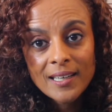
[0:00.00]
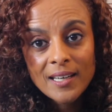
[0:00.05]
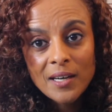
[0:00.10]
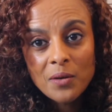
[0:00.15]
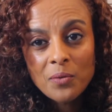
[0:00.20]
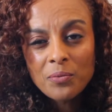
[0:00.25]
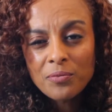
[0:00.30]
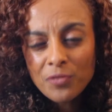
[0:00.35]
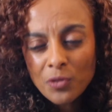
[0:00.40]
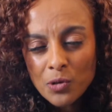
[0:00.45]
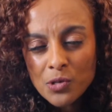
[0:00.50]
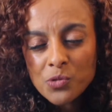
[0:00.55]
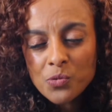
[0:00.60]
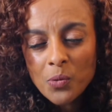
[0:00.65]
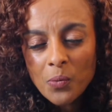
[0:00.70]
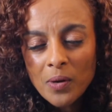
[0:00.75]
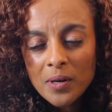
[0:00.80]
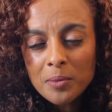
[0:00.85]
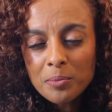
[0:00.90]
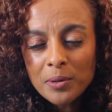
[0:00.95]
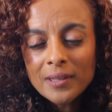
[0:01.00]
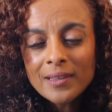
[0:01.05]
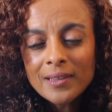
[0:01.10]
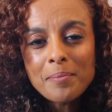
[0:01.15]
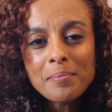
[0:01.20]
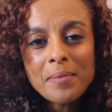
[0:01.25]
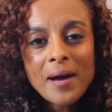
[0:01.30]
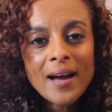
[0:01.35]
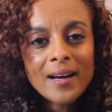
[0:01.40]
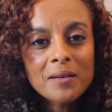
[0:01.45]
Of course, we want to bring that
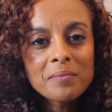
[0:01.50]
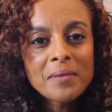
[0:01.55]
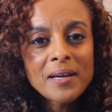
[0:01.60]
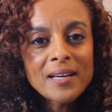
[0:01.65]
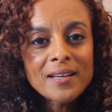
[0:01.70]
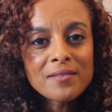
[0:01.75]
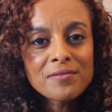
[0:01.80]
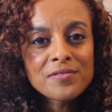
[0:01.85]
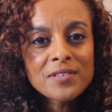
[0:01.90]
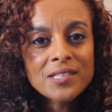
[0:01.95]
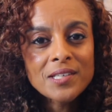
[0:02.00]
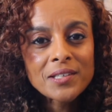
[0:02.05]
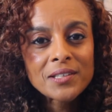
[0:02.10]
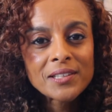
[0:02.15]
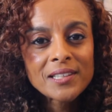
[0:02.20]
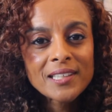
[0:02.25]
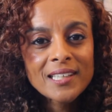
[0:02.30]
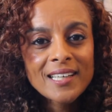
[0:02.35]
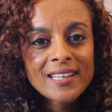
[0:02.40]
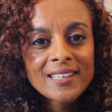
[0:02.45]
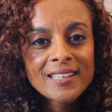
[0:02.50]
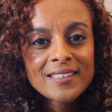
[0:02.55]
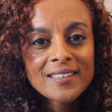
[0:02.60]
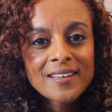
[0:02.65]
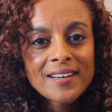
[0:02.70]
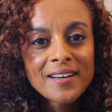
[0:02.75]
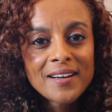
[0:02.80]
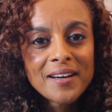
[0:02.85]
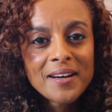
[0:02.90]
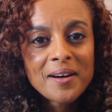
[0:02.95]
back and make it physical again,
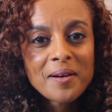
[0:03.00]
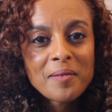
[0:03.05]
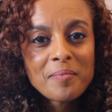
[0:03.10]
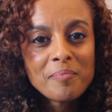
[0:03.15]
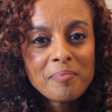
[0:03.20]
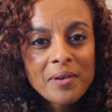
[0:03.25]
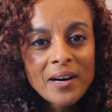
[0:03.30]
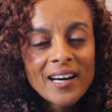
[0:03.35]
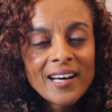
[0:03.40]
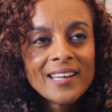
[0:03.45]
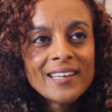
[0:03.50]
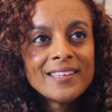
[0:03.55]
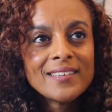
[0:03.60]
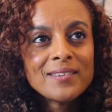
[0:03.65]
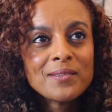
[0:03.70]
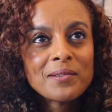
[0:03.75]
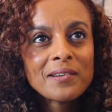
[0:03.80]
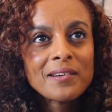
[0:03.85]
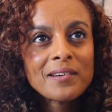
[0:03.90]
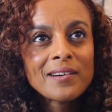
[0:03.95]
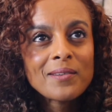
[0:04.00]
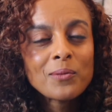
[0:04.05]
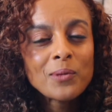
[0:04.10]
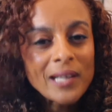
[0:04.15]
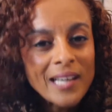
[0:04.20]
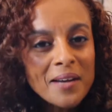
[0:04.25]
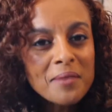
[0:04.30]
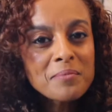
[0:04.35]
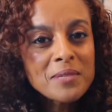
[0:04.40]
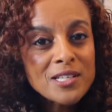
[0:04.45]
but we
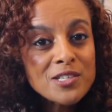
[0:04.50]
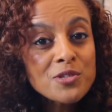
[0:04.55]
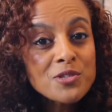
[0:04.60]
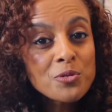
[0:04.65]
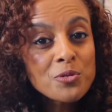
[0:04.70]
got to meet you